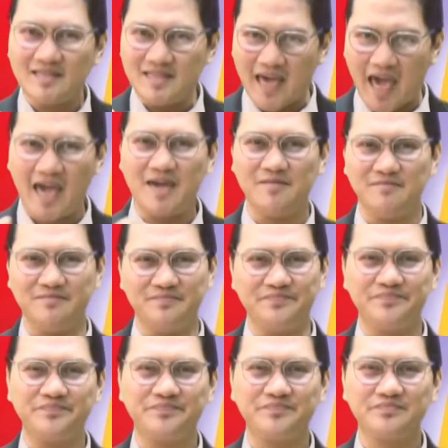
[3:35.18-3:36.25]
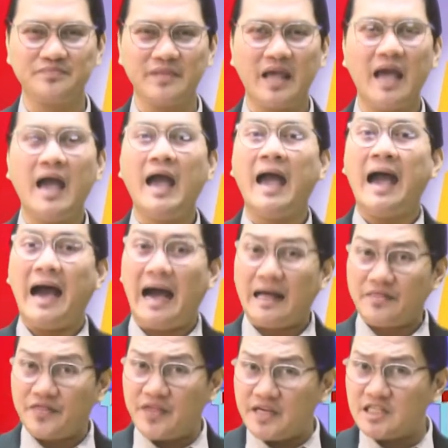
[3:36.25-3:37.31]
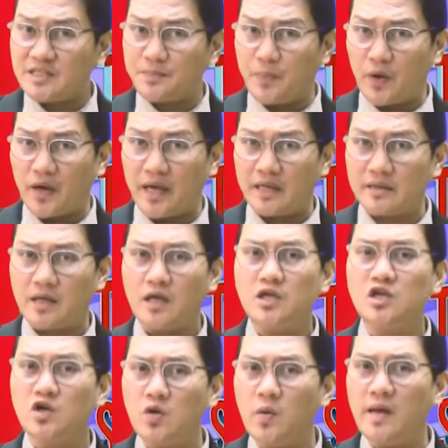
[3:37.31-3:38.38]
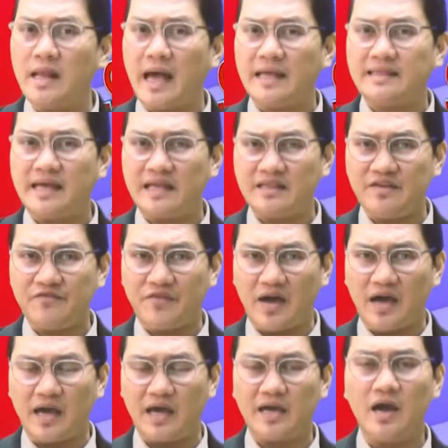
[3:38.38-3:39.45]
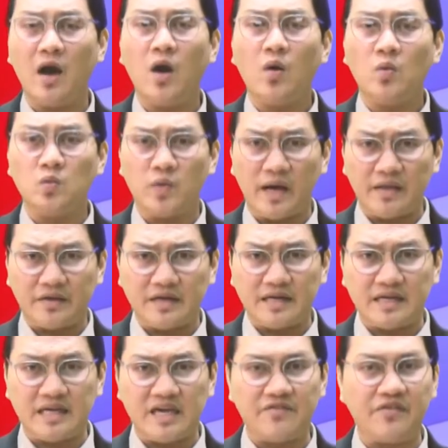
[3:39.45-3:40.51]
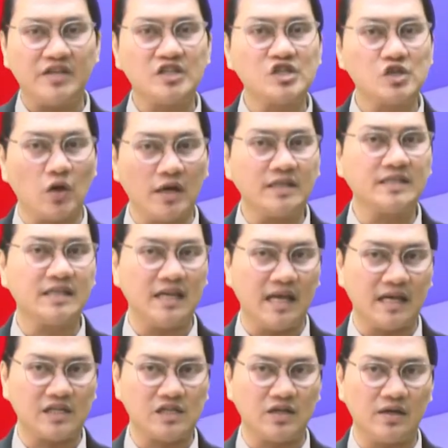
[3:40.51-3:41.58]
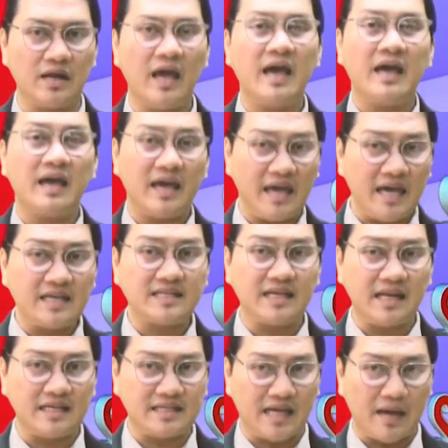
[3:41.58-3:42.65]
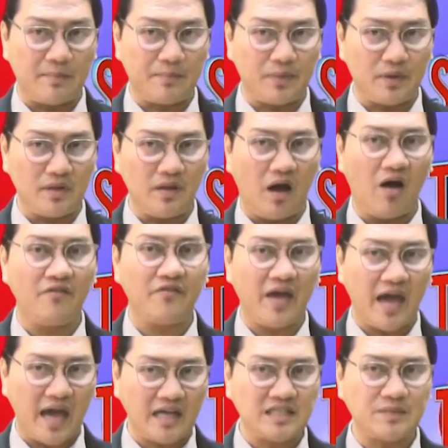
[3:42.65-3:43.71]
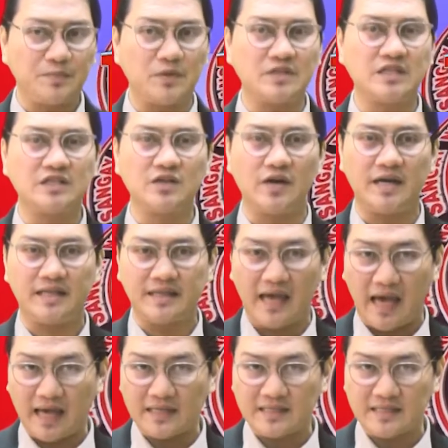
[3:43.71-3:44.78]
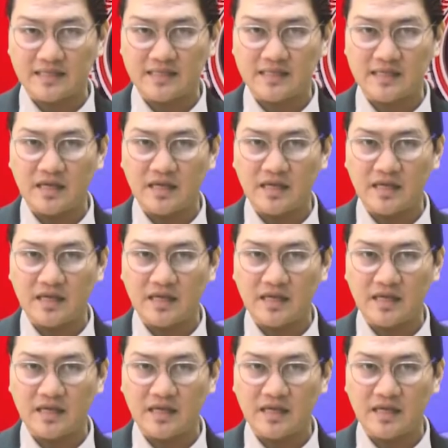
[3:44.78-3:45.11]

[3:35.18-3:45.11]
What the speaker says: Game. At this point, you will identify whether the given short selection is an example of expository text,